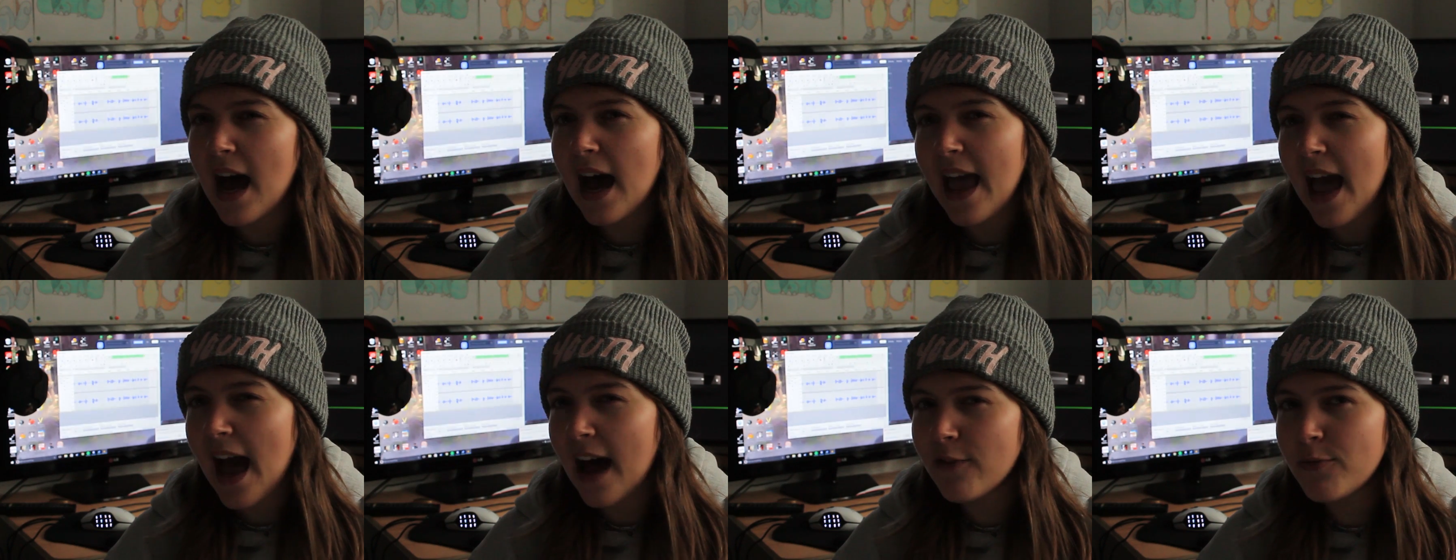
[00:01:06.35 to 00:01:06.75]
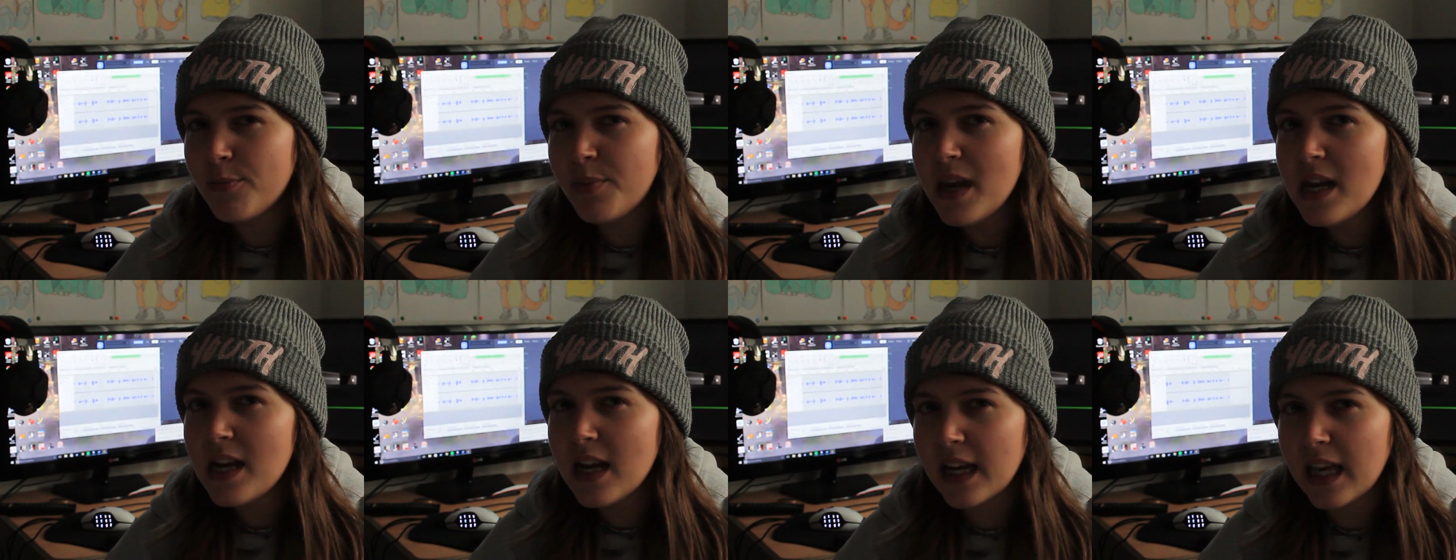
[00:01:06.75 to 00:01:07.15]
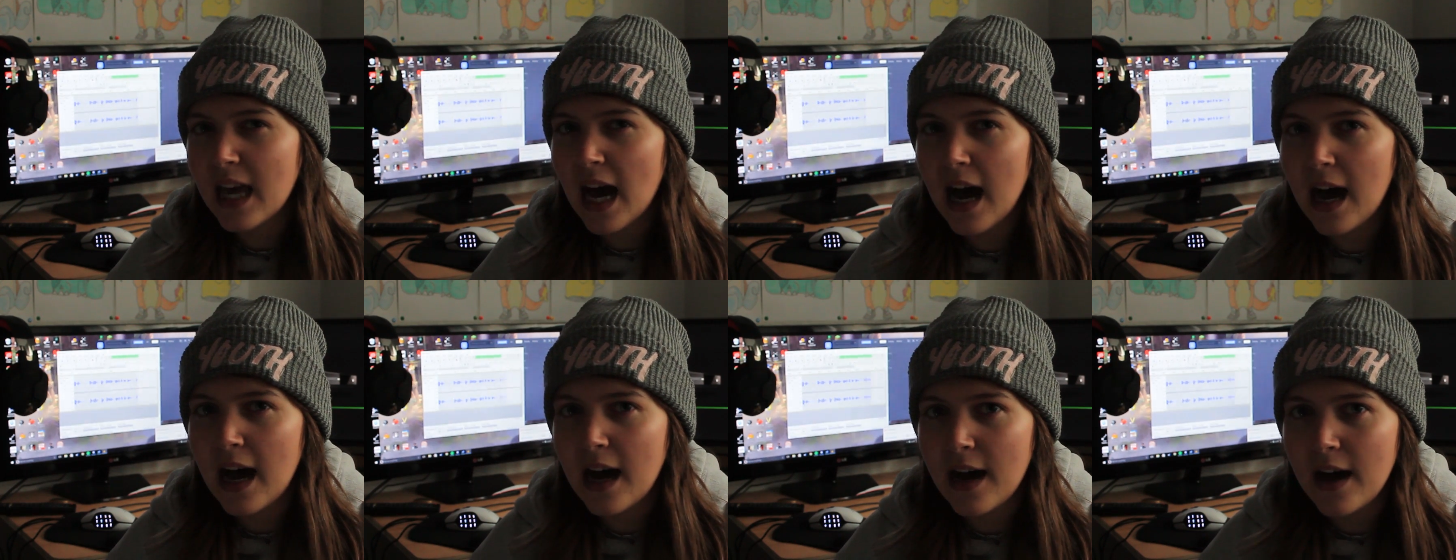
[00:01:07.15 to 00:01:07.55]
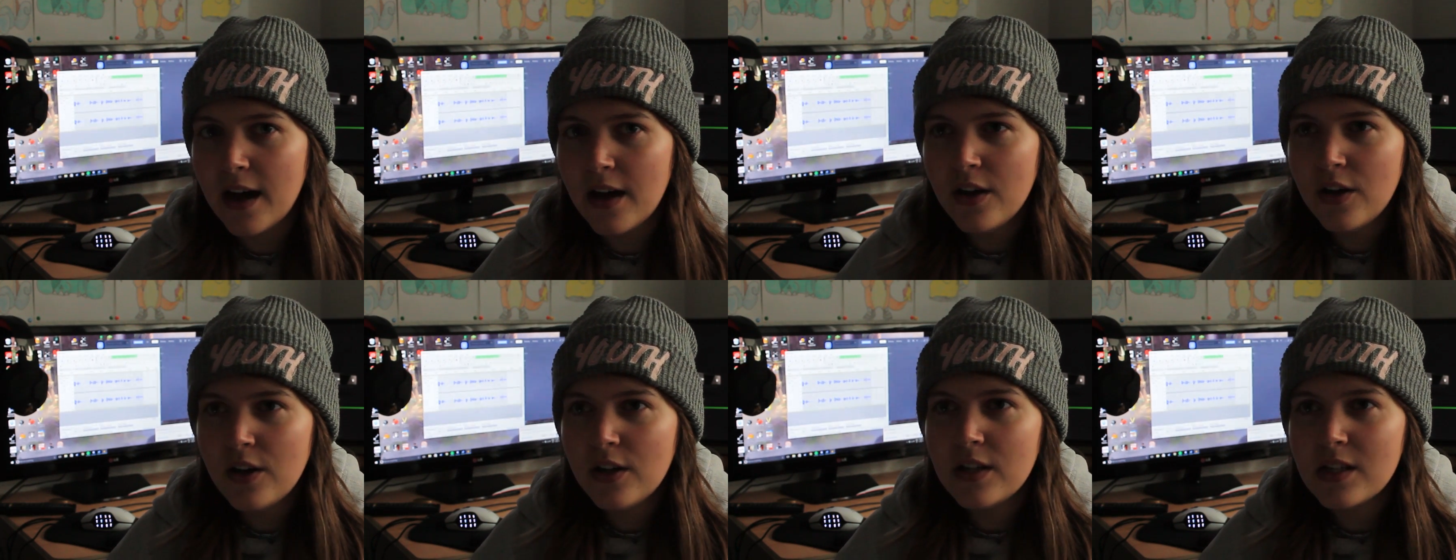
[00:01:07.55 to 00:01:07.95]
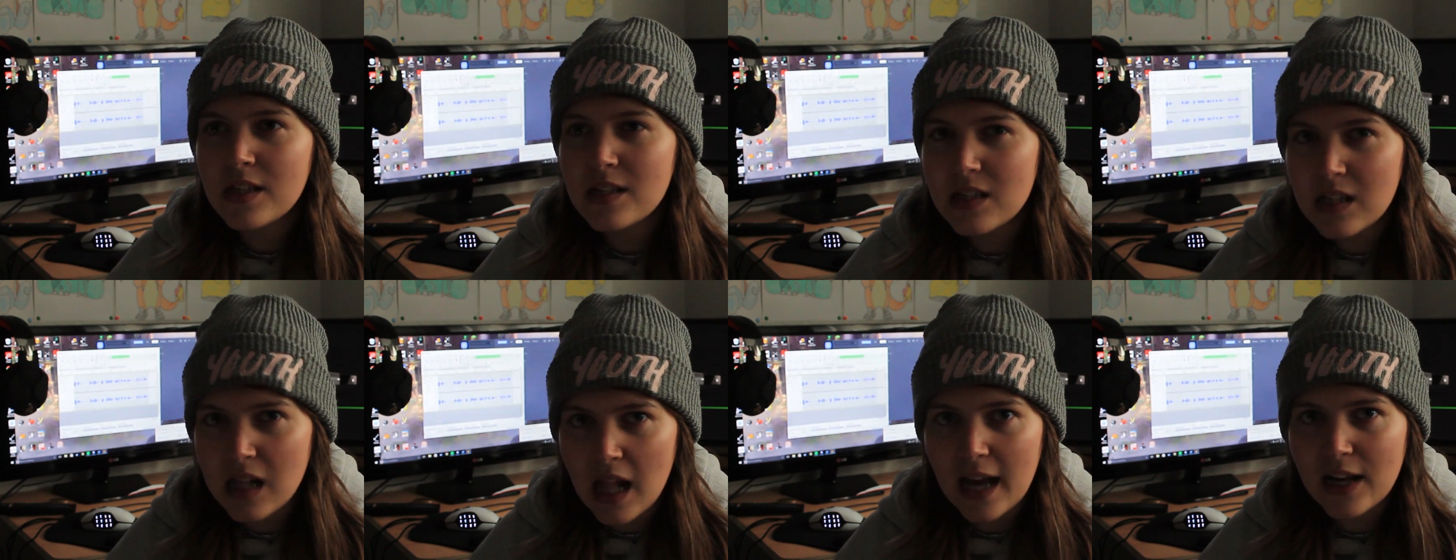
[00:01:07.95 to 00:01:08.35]
I have been a
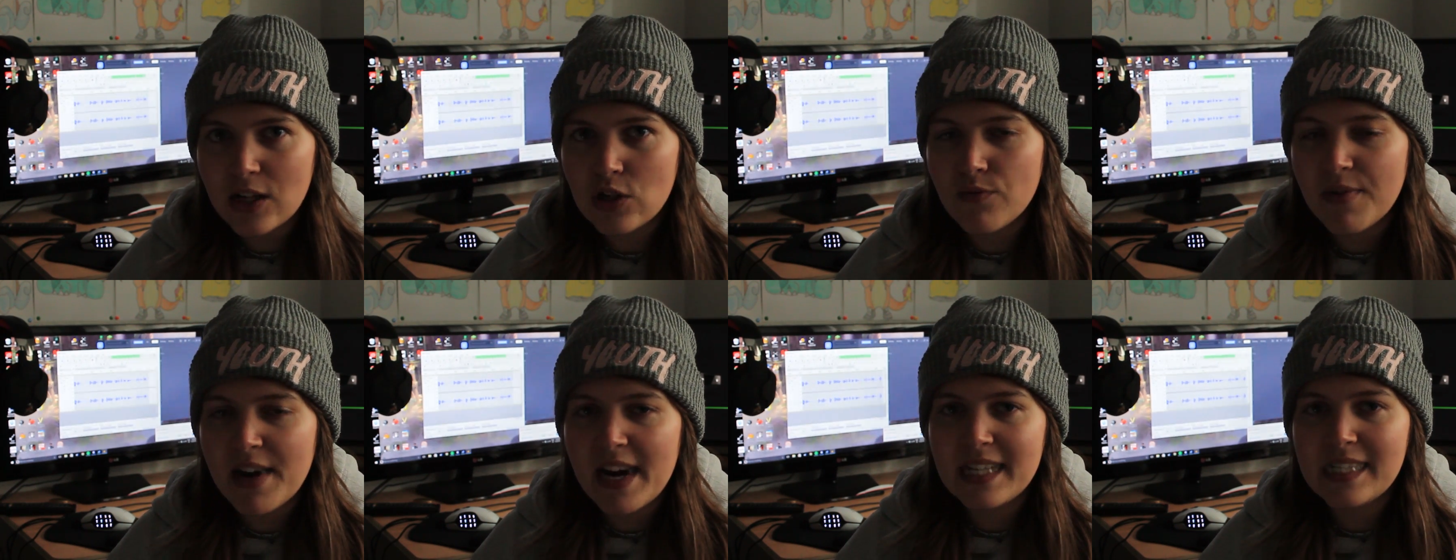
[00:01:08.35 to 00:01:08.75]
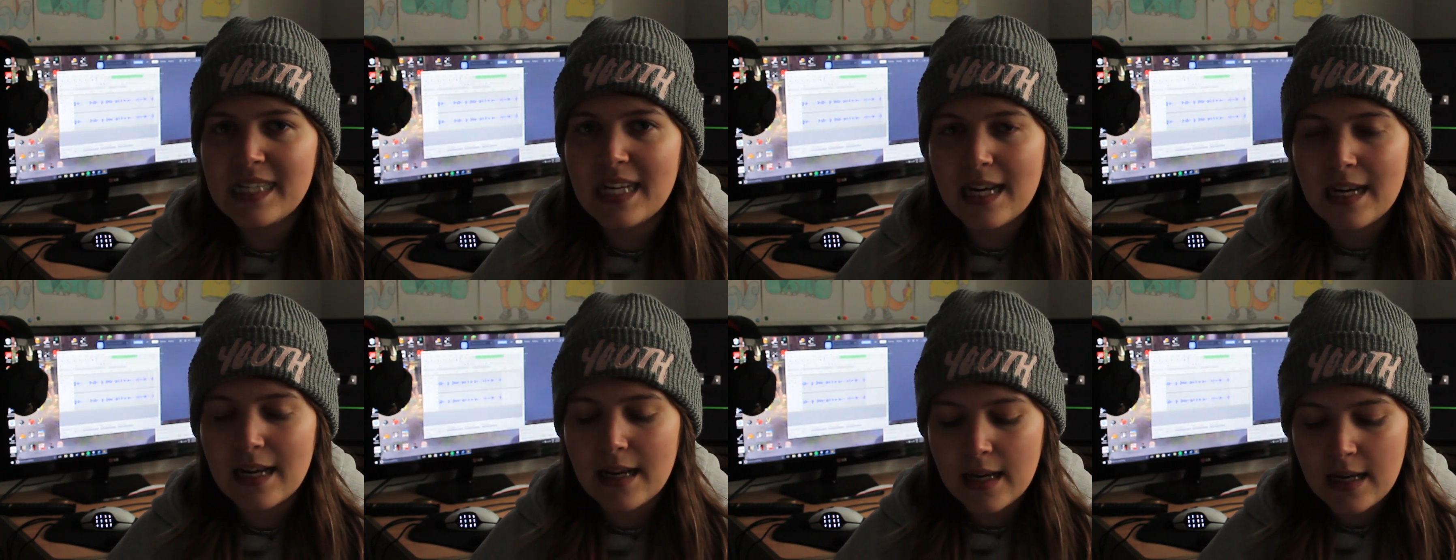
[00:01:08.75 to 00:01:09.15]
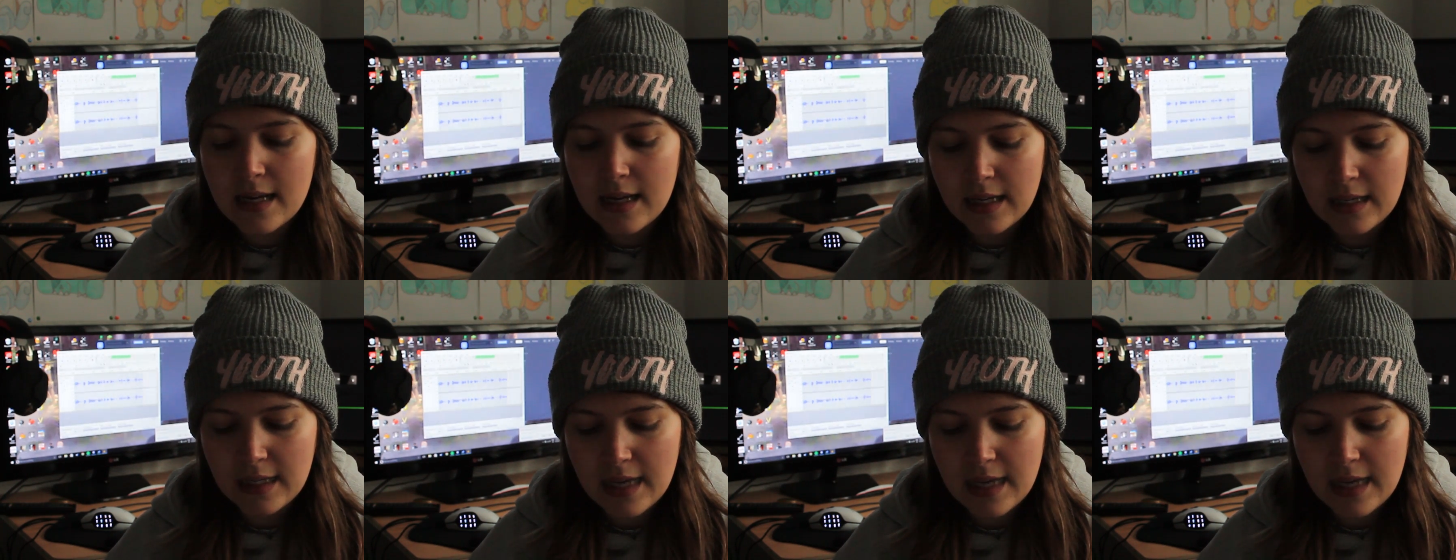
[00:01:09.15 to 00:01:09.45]
car/racing